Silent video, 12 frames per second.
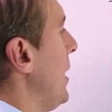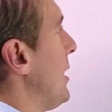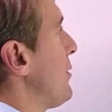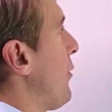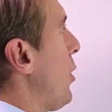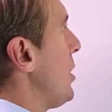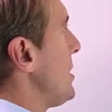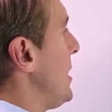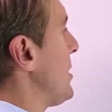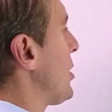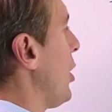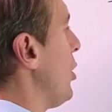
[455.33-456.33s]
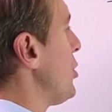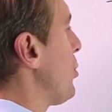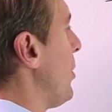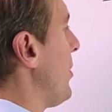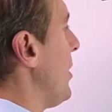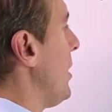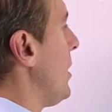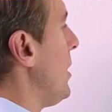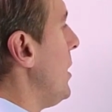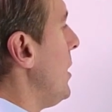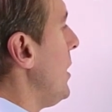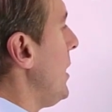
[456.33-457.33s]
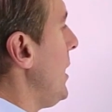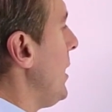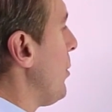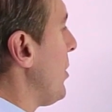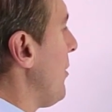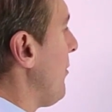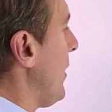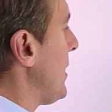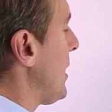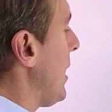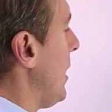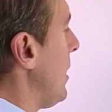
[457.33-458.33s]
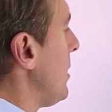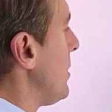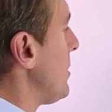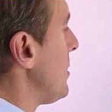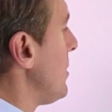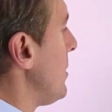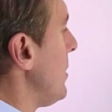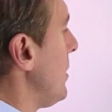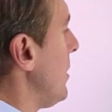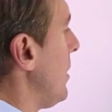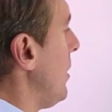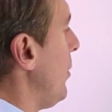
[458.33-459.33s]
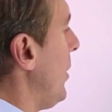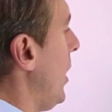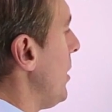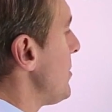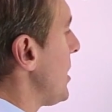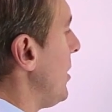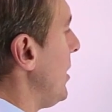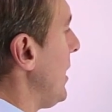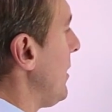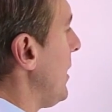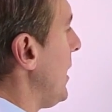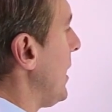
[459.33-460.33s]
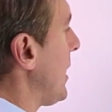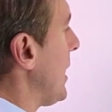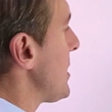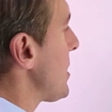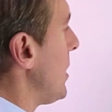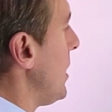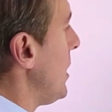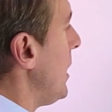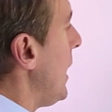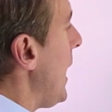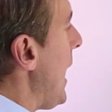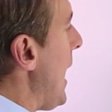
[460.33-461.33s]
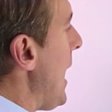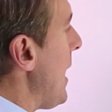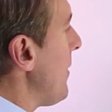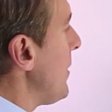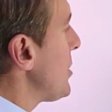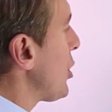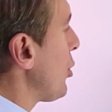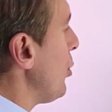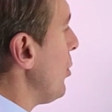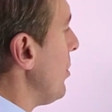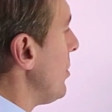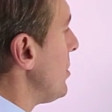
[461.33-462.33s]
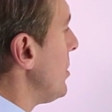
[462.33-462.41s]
as far as this goes with the fatha, with the hamza underneath it and kasra, and the sukoon.